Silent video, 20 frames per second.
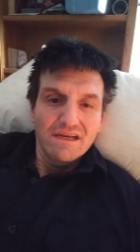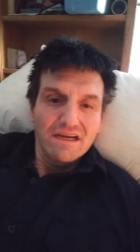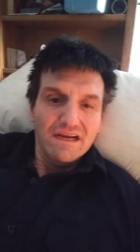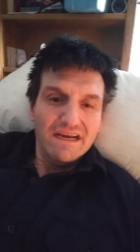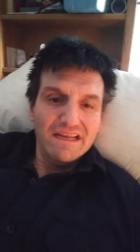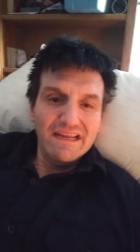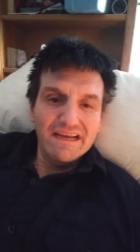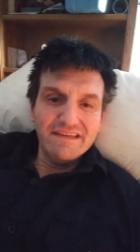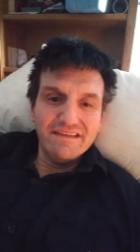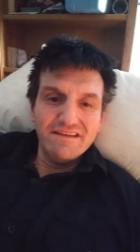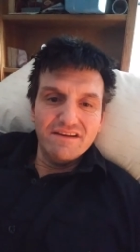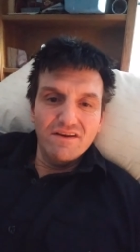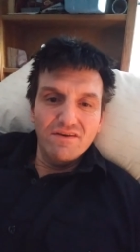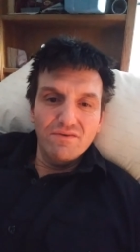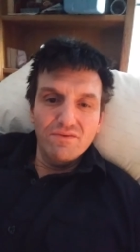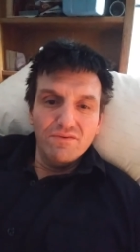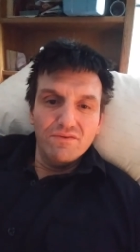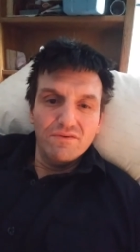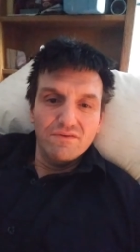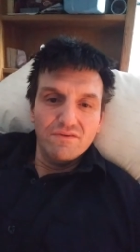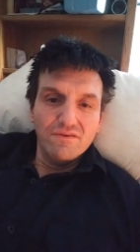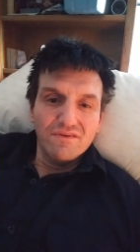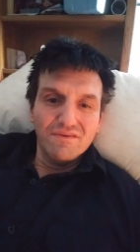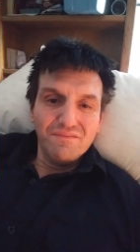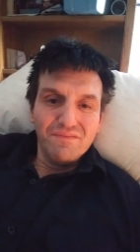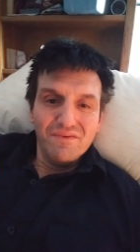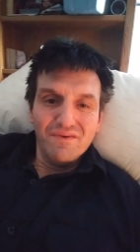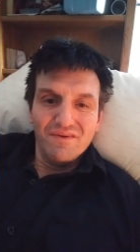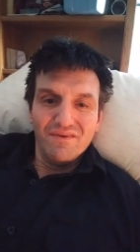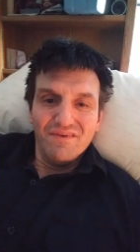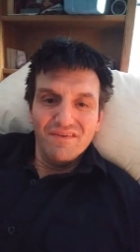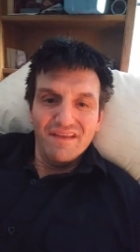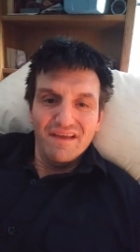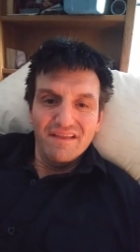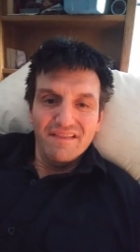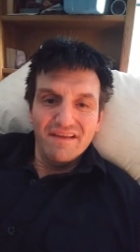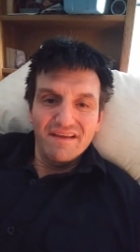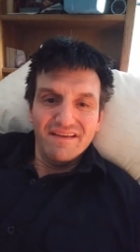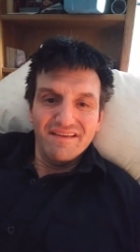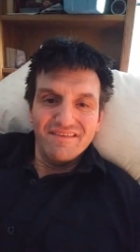I'd like to know who, who they
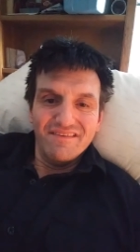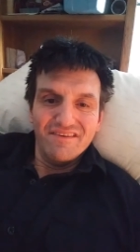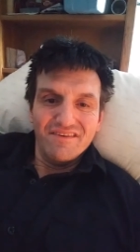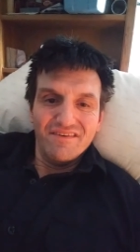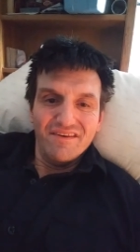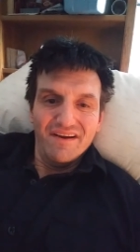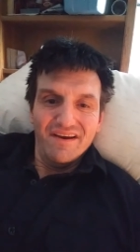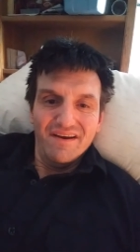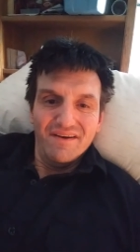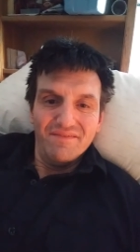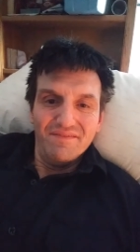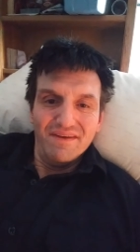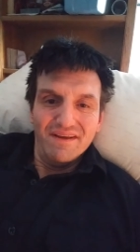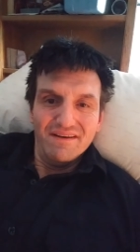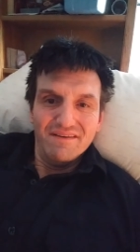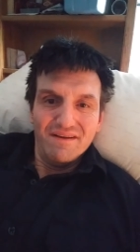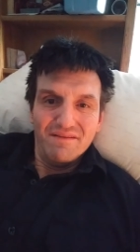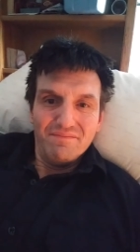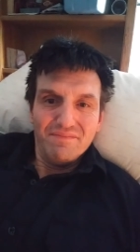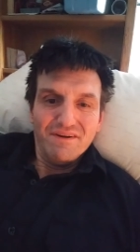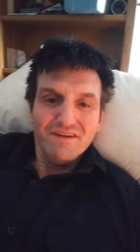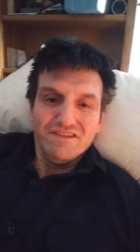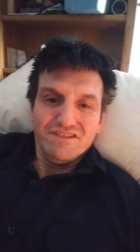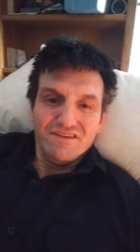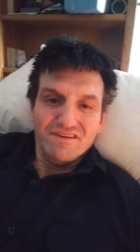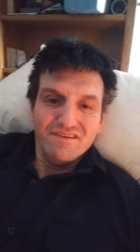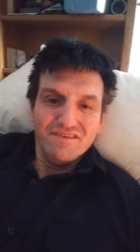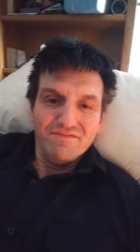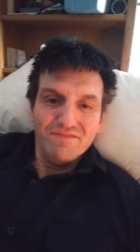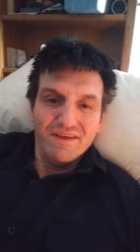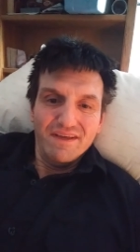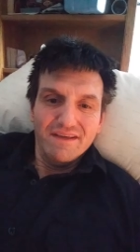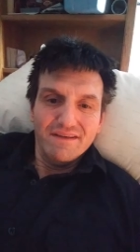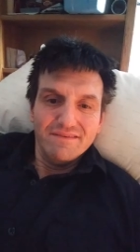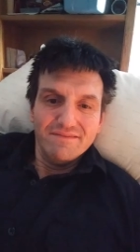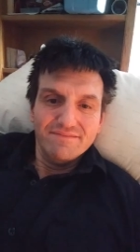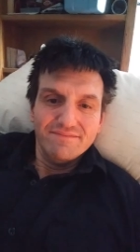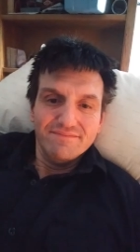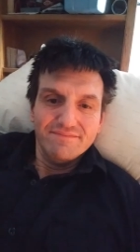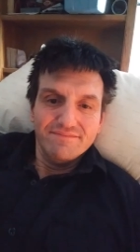think is your creator, but I'm pretty sure it's me.
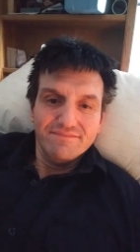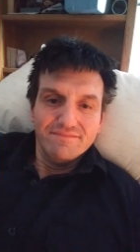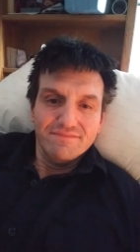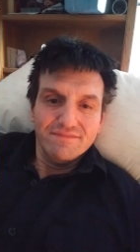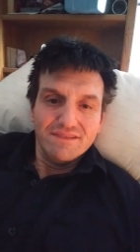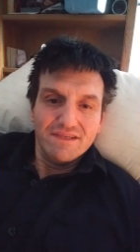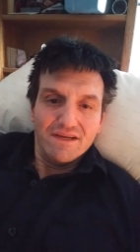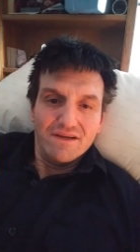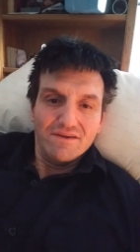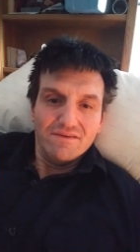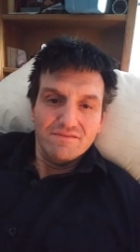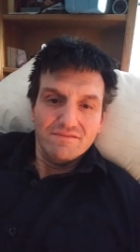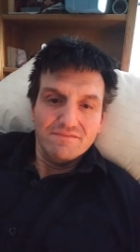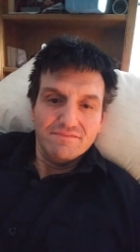So,